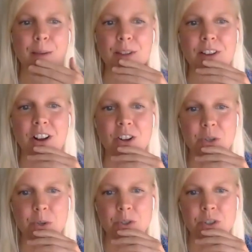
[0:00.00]
The guard
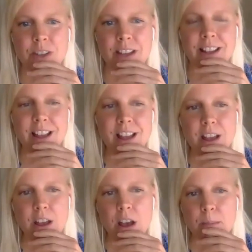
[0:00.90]
told you that
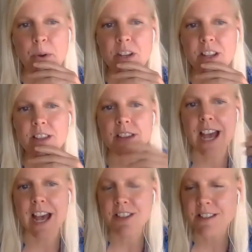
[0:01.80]

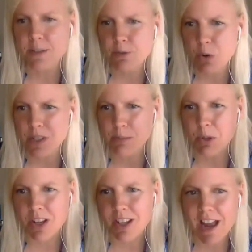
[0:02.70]
having this phone is
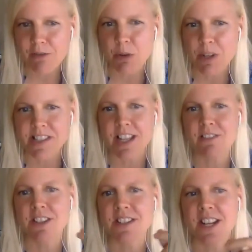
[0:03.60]
putting everyone's
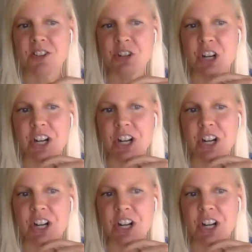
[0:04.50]
life in danger.